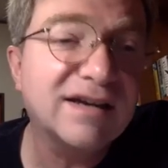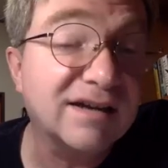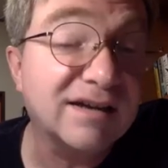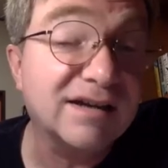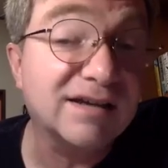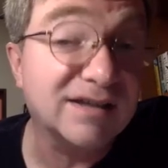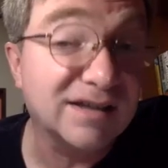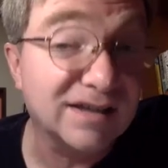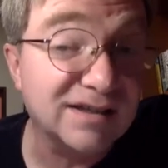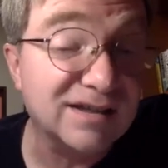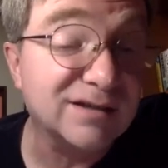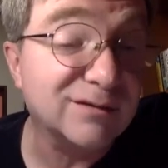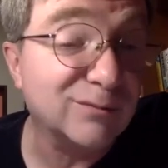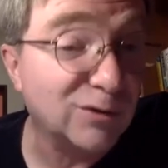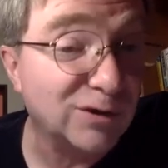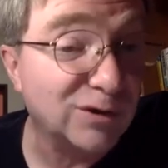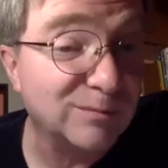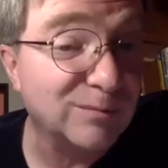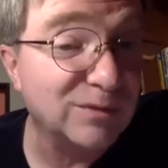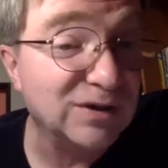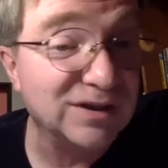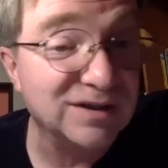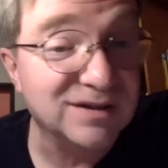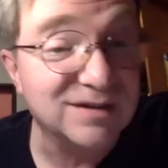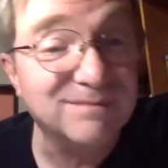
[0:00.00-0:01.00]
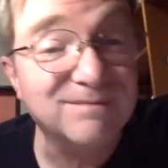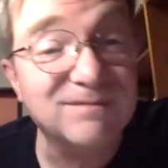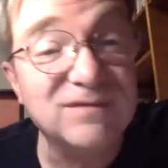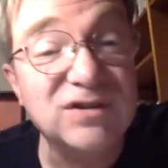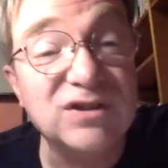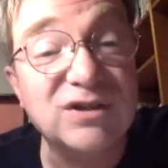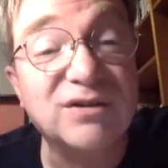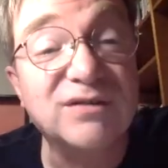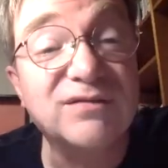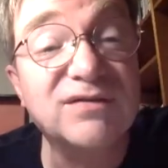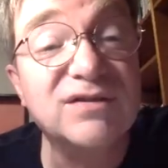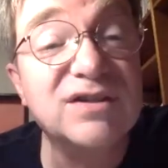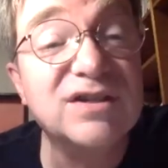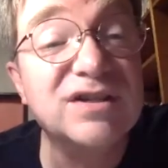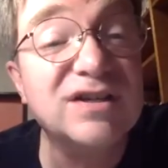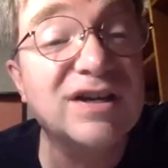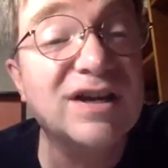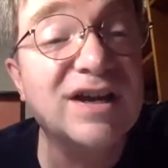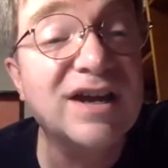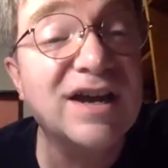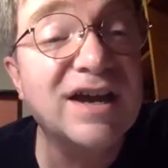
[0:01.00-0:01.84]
And this is what it means. So if you say